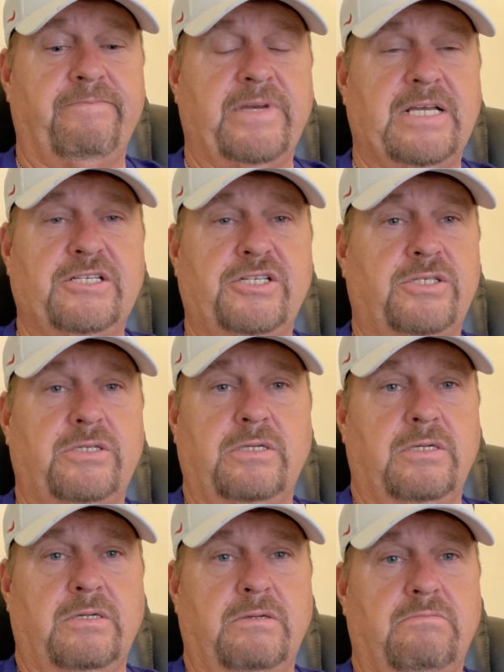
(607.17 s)
It's just,
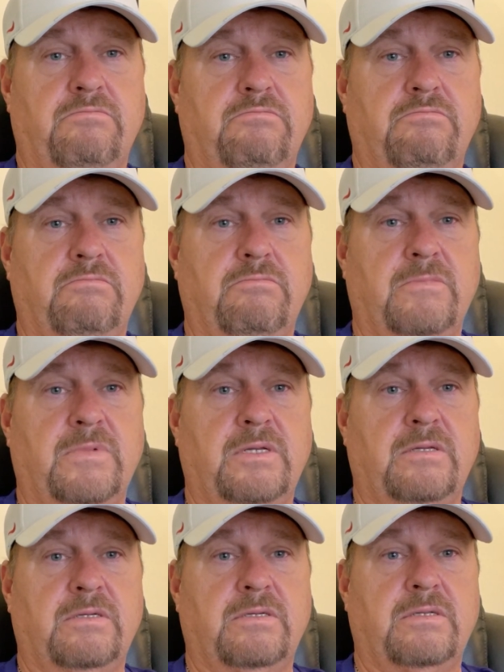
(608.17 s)

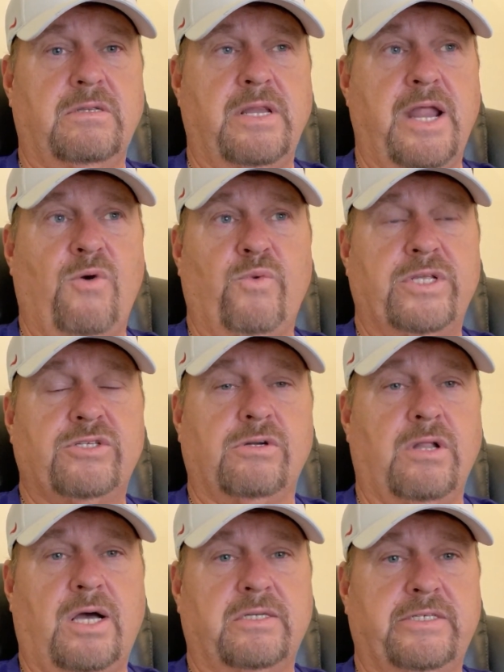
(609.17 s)
it's not wins or
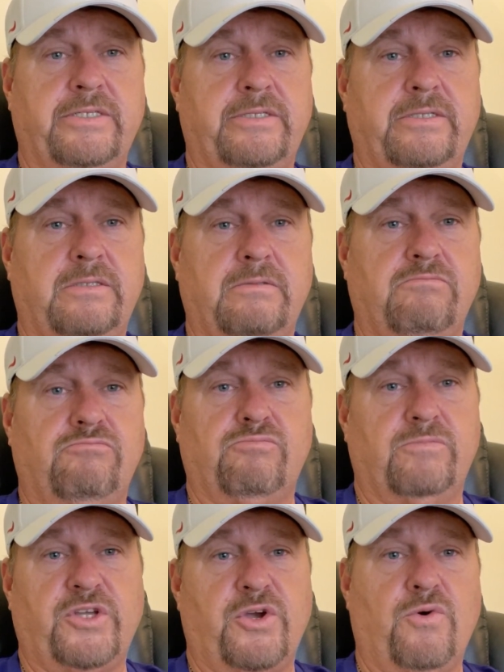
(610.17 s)
losses.
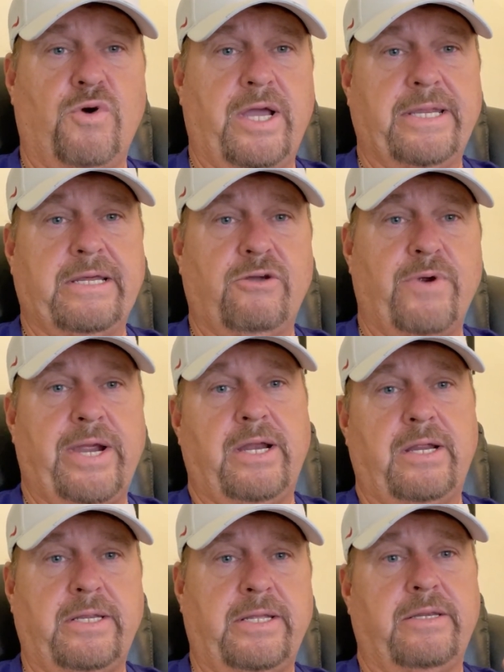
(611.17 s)
I did great,
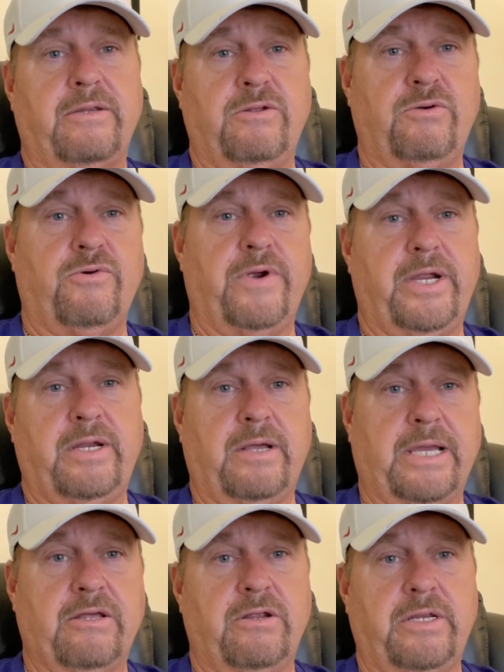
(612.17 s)
I didn't do great, I
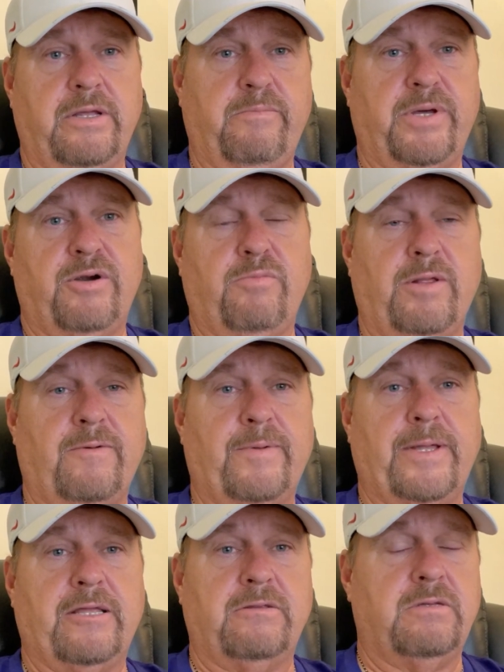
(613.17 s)
could have done better, blah, blah,
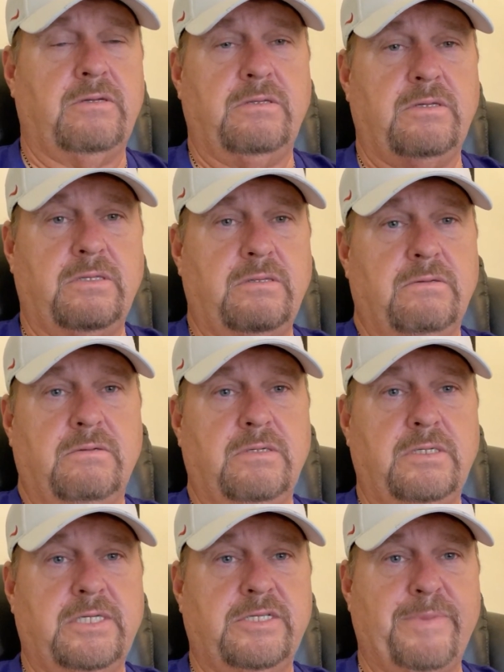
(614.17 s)
blah. It
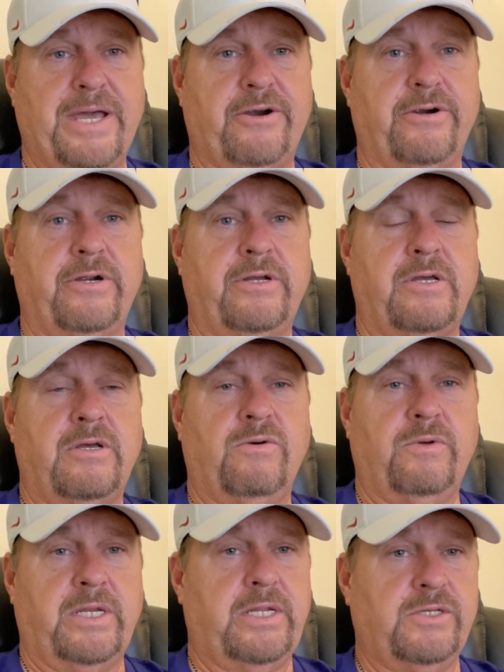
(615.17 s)
doesn't matter.
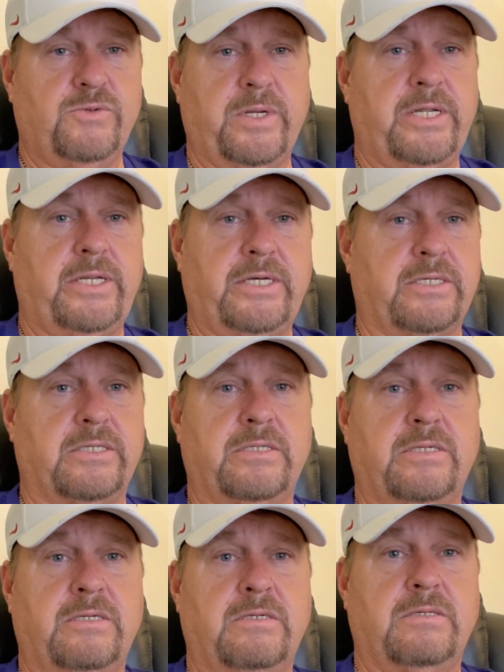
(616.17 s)
It is what it
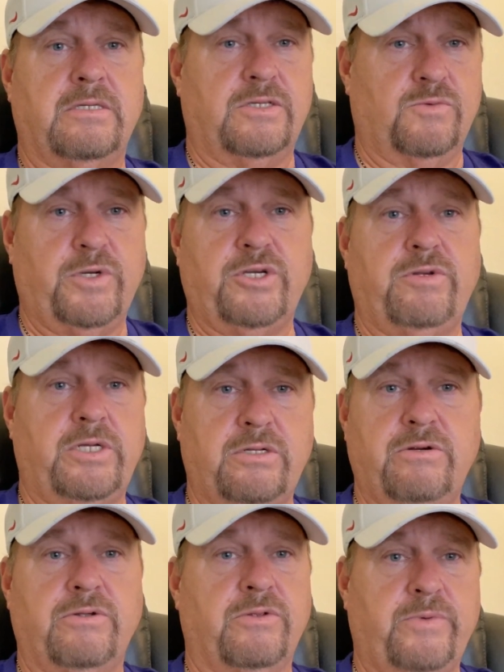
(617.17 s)
is. This is what you did
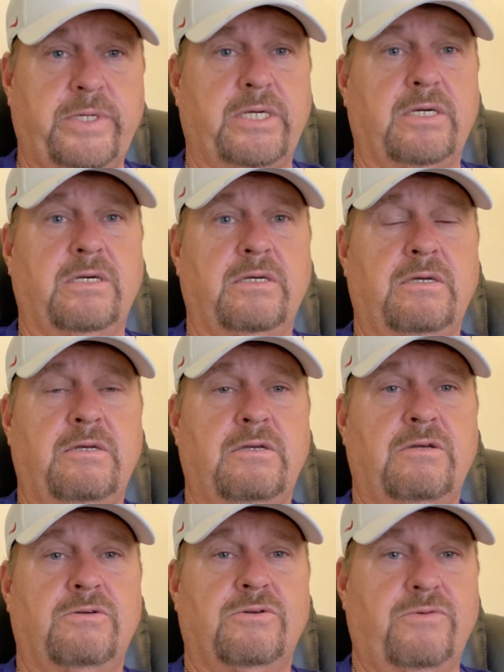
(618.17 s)
during the week.
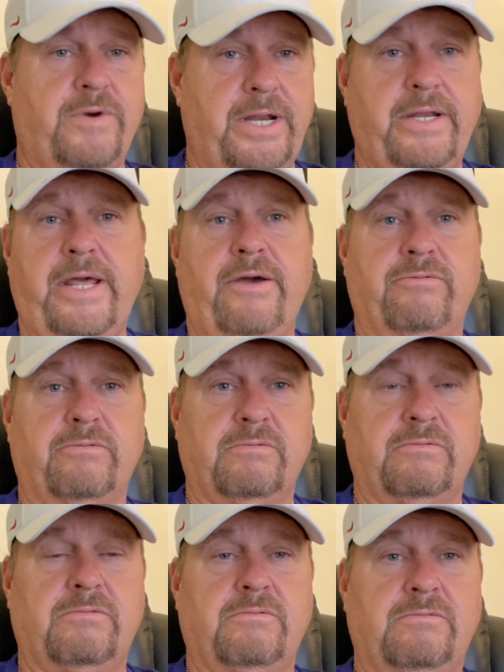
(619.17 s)
So write it down.
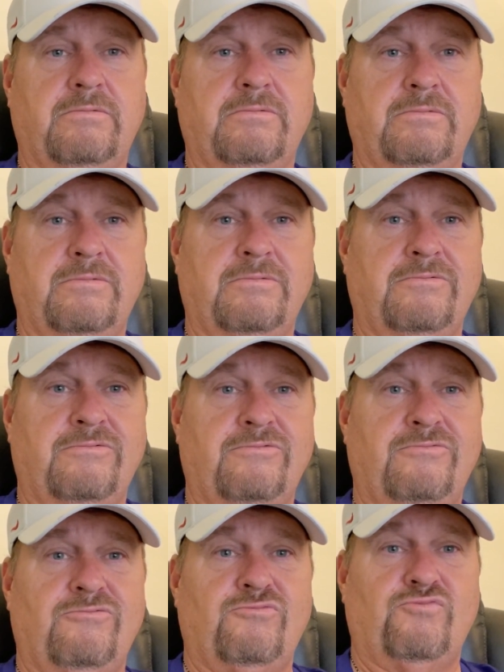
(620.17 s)

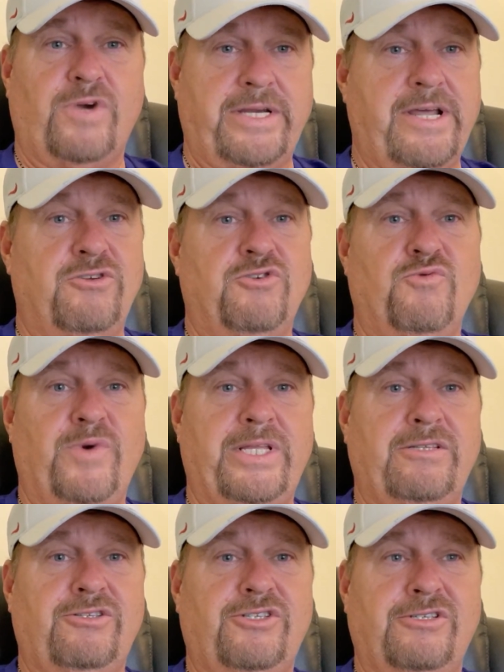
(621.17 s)
Write down your
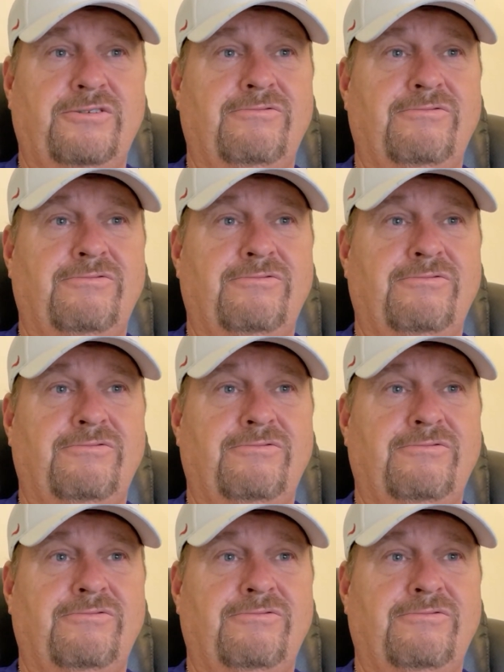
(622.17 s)
wins.